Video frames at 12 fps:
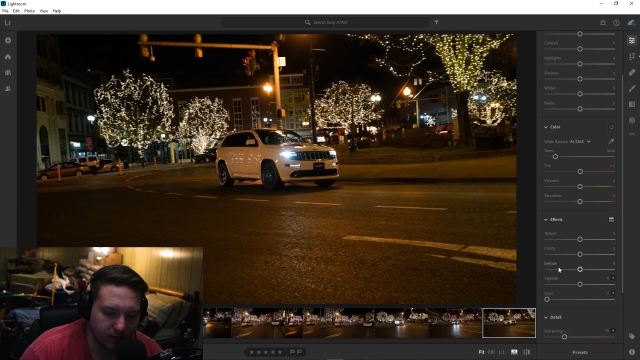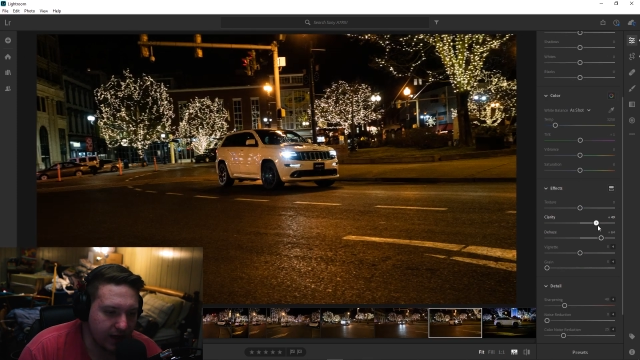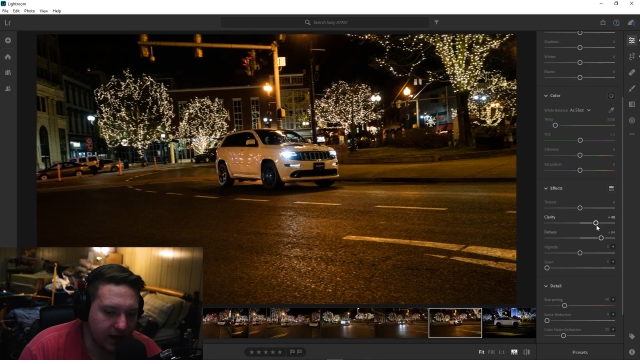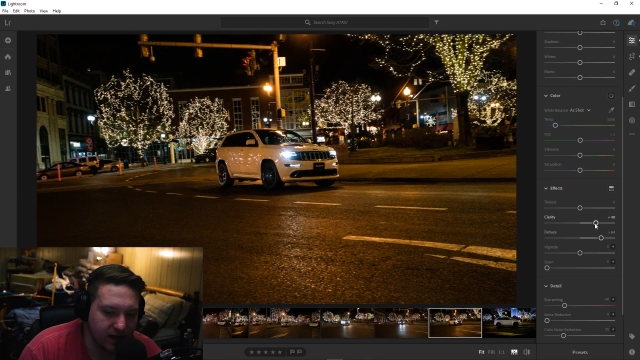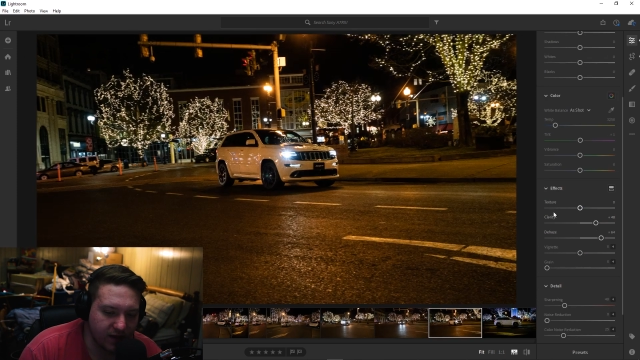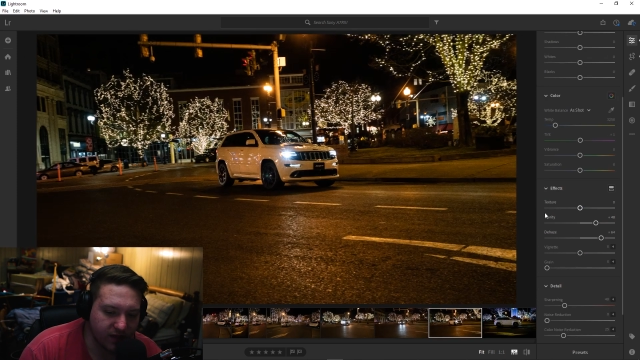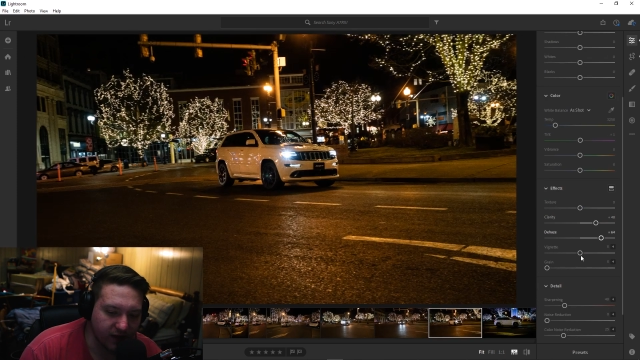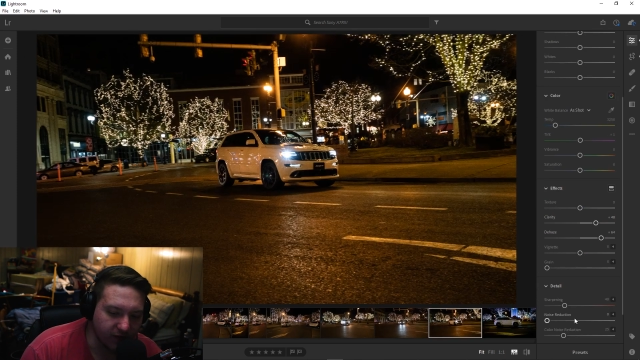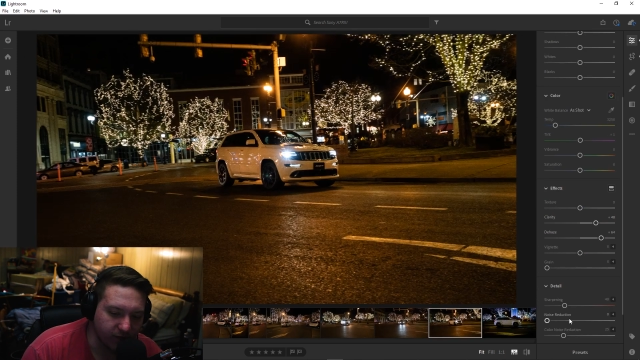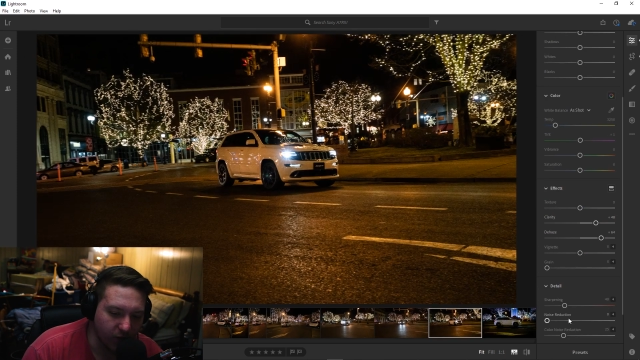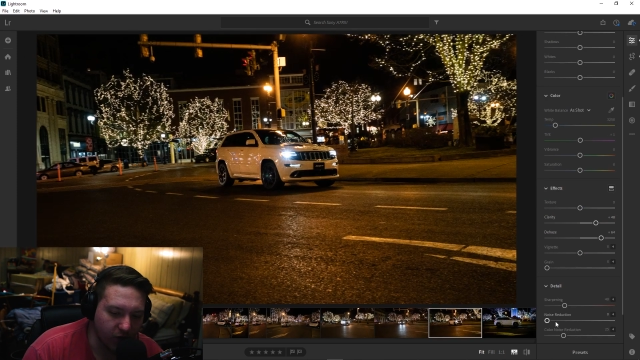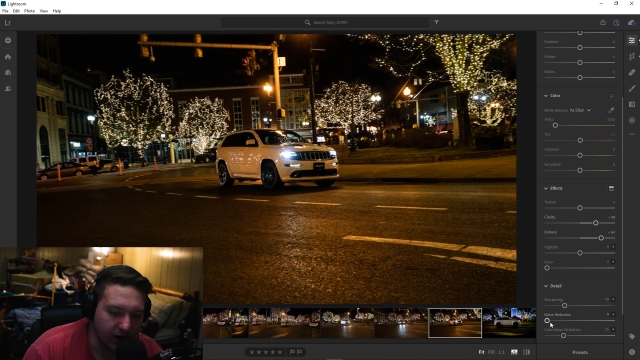And I need to think
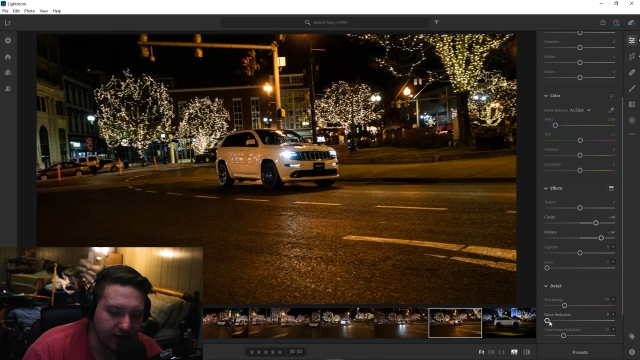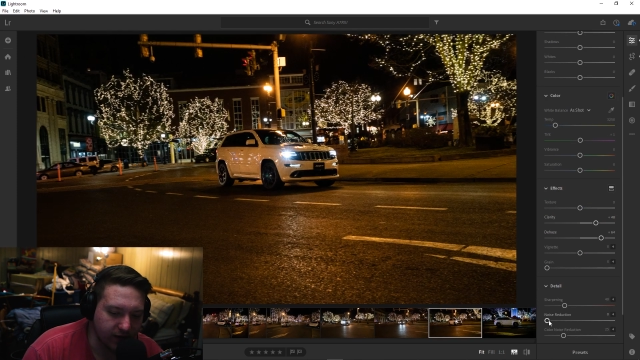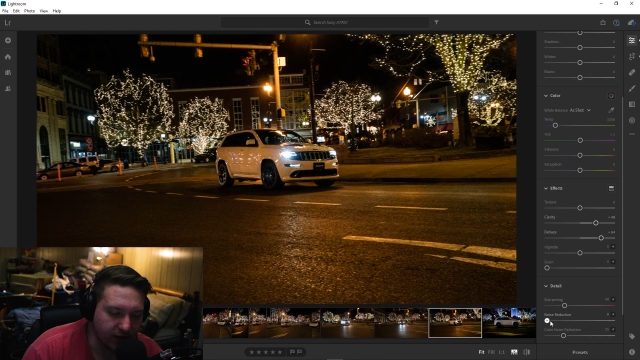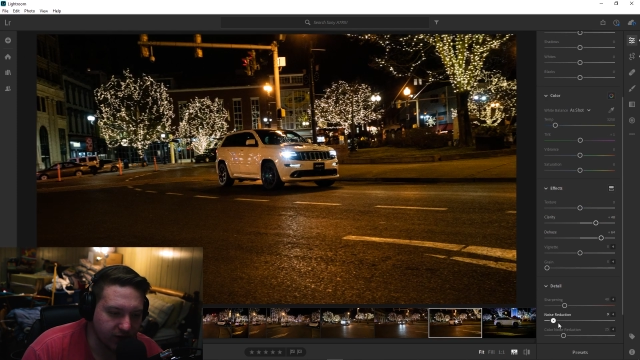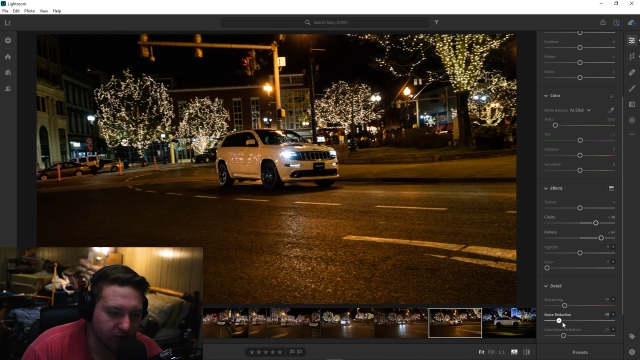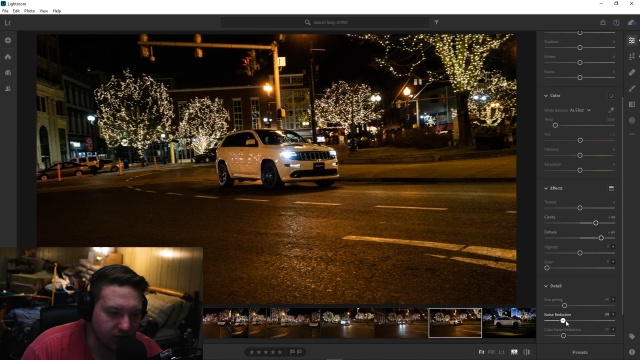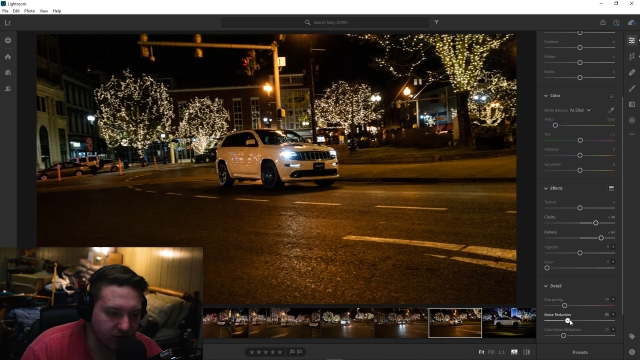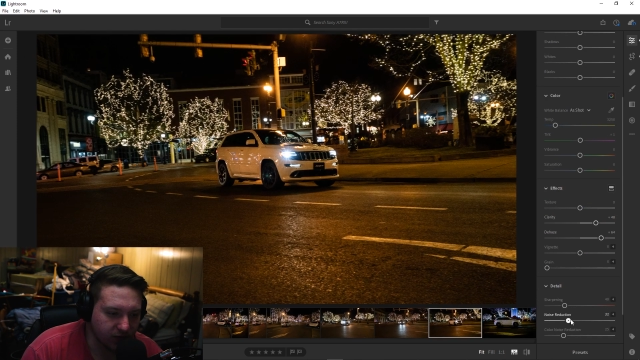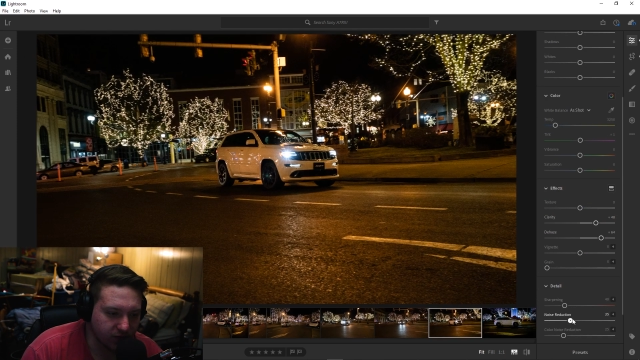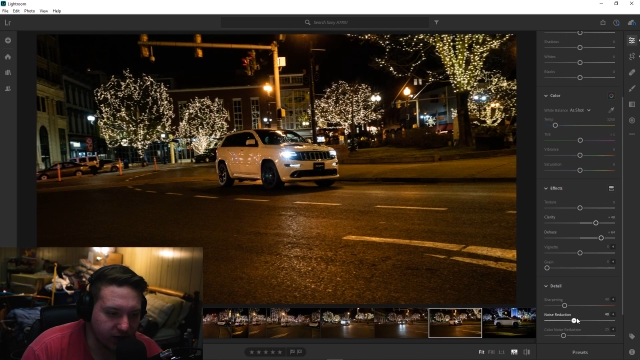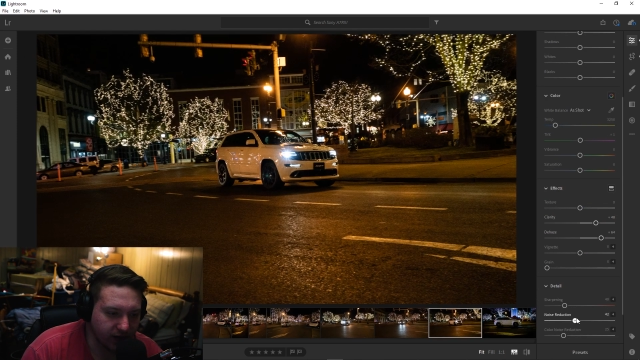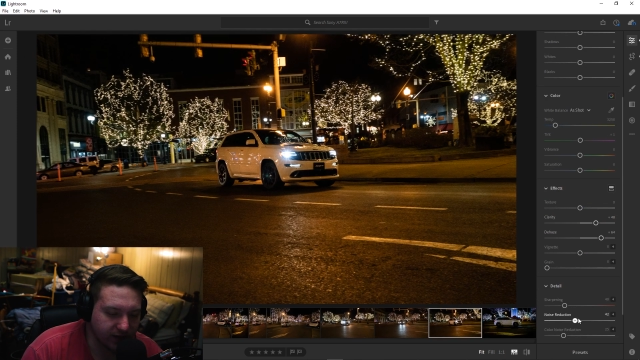of more ideas for
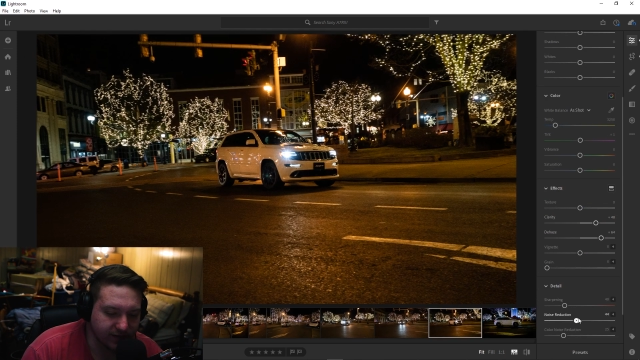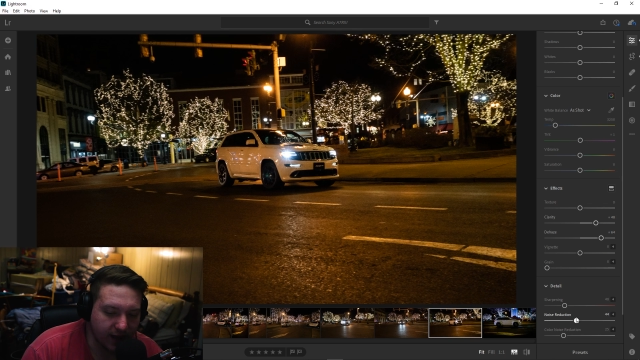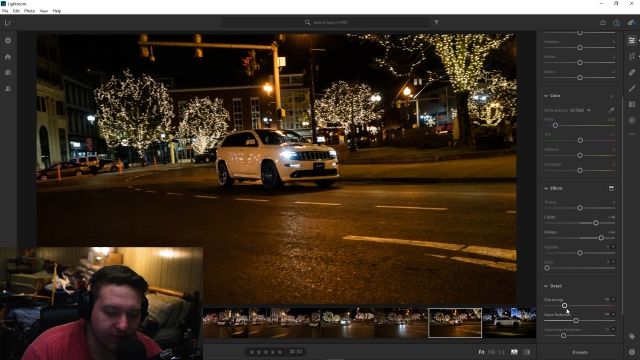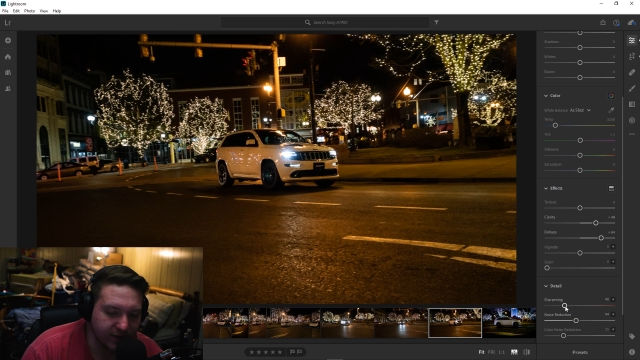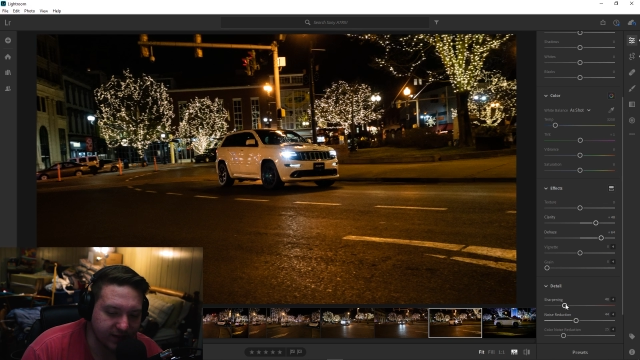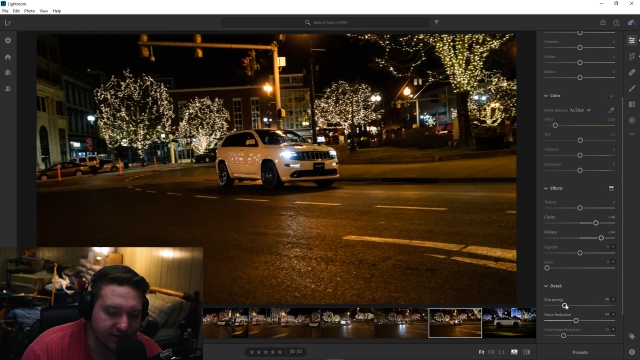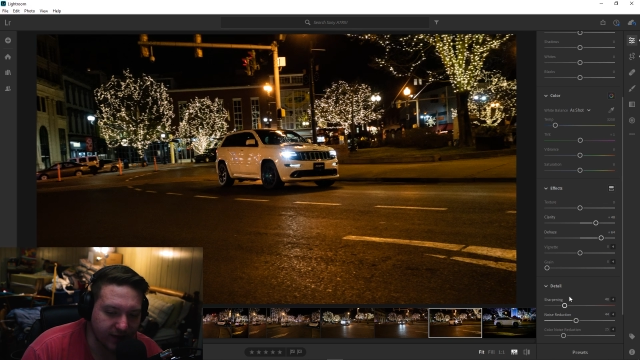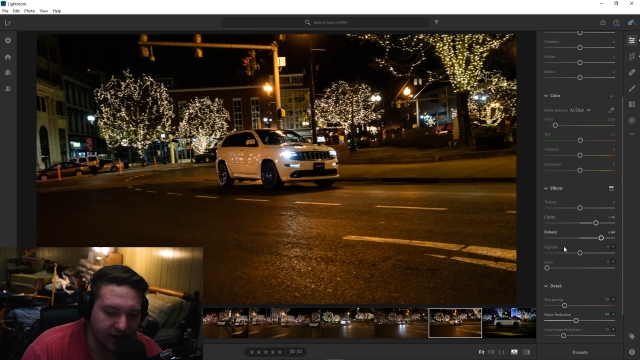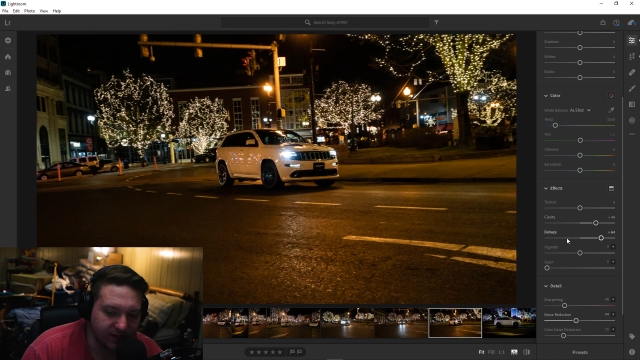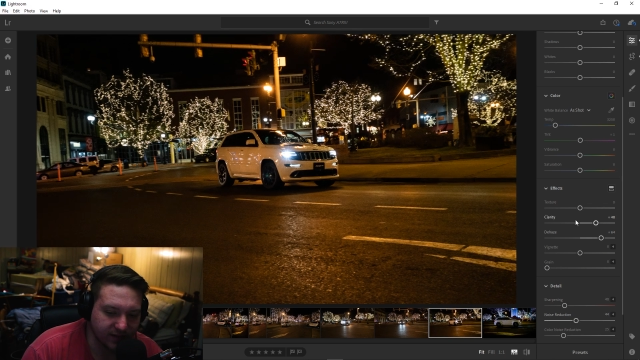this, right? Because obviously